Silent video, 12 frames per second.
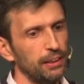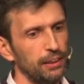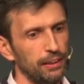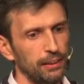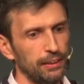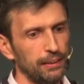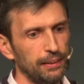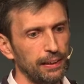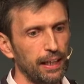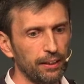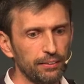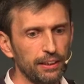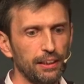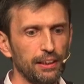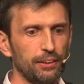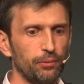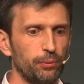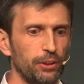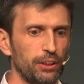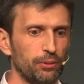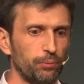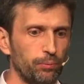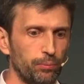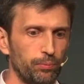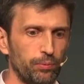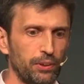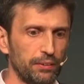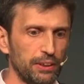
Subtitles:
area where there